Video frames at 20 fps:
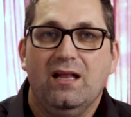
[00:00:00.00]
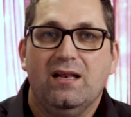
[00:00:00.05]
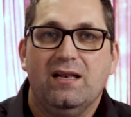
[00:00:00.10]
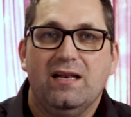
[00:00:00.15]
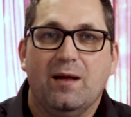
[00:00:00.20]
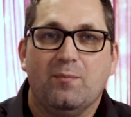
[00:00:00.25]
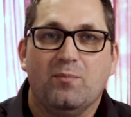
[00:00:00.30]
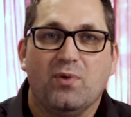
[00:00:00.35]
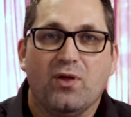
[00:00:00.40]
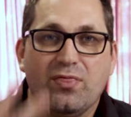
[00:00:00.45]

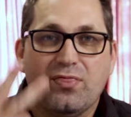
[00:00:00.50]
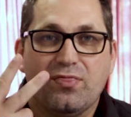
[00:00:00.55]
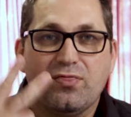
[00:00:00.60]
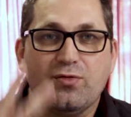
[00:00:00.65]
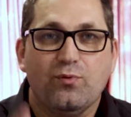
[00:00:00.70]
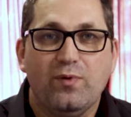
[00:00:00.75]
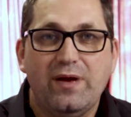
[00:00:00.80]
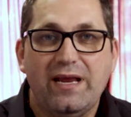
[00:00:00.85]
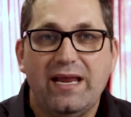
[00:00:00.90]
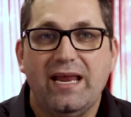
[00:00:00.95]
Number
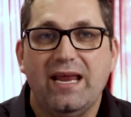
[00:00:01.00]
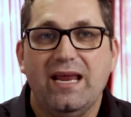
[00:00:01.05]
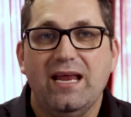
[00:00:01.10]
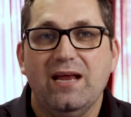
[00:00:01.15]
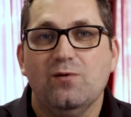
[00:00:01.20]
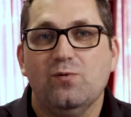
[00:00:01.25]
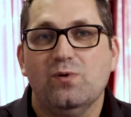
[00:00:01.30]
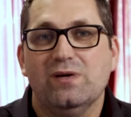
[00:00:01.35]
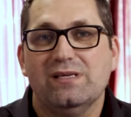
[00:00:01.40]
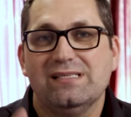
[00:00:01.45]

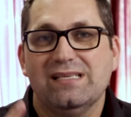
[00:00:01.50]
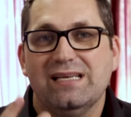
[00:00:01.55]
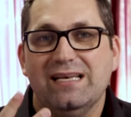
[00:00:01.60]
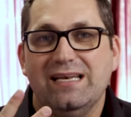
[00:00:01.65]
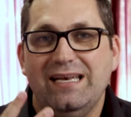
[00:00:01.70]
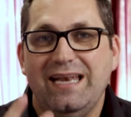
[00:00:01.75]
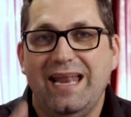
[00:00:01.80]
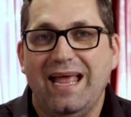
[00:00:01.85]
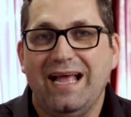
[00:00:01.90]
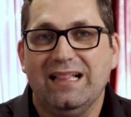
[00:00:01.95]
three was
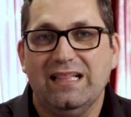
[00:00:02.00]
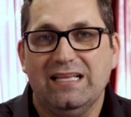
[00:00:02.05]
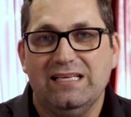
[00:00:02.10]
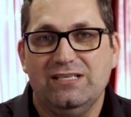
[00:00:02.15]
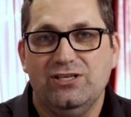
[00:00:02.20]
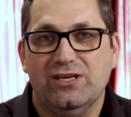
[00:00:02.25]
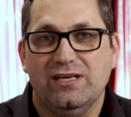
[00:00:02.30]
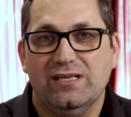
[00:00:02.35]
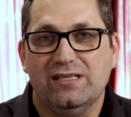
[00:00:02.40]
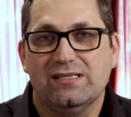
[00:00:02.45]

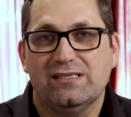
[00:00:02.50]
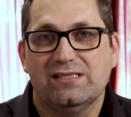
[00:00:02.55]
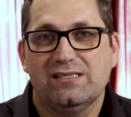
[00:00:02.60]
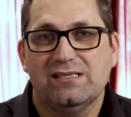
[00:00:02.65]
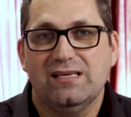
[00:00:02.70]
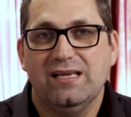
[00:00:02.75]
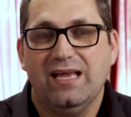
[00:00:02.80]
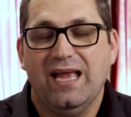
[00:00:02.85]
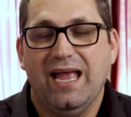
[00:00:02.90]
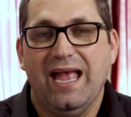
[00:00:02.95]

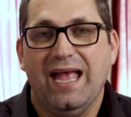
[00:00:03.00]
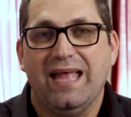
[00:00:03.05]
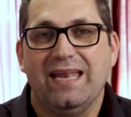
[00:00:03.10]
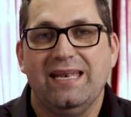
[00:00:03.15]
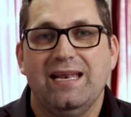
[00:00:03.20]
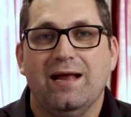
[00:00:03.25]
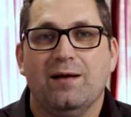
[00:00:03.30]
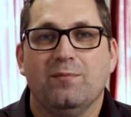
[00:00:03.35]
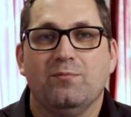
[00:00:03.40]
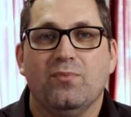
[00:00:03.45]
negligence.
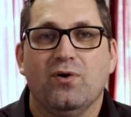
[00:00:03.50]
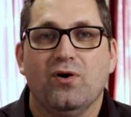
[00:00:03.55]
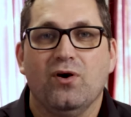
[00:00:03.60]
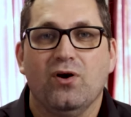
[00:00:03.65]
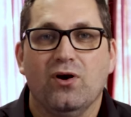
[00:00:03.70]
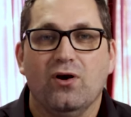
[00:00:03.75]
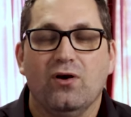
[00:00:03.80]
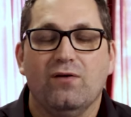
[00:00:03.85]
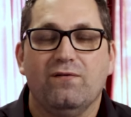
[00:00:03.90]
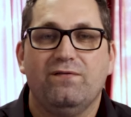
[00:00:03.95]
And
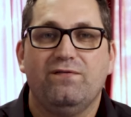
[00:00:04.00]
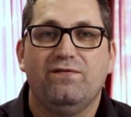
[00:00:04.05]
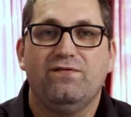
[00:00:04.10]
number